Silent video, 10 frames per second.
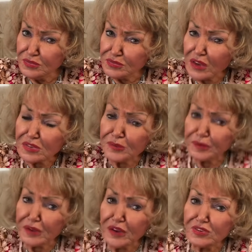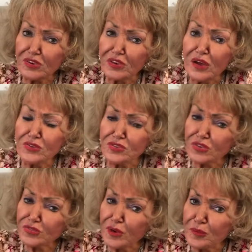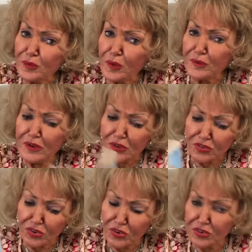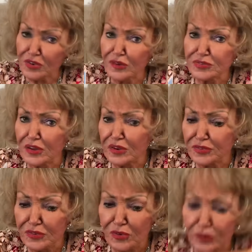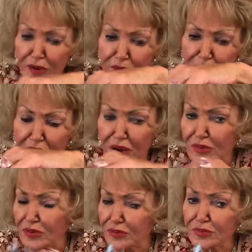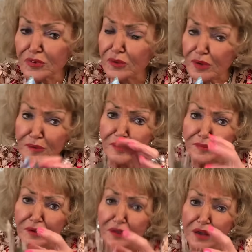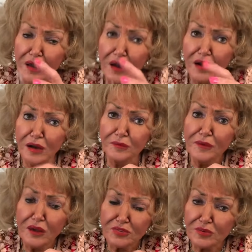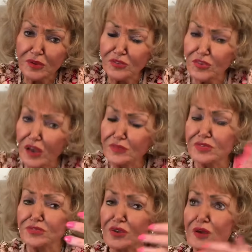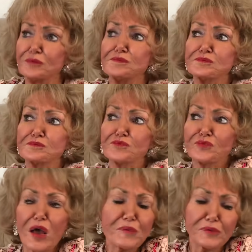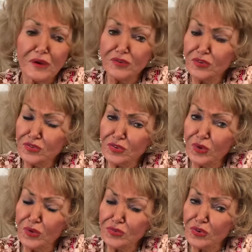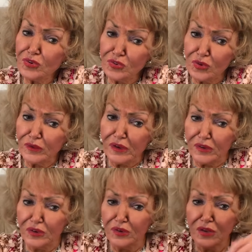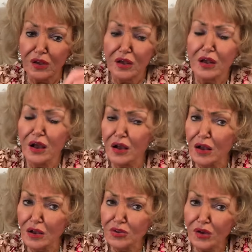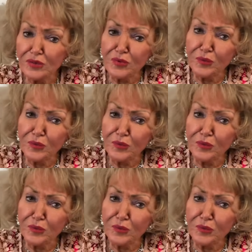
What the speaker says: Take the projection down just for a moment and show your soft side, if you know what I mean. I don't know if you know what I mean, but sometimes you have this wrap around you so you don't get hurt. You have a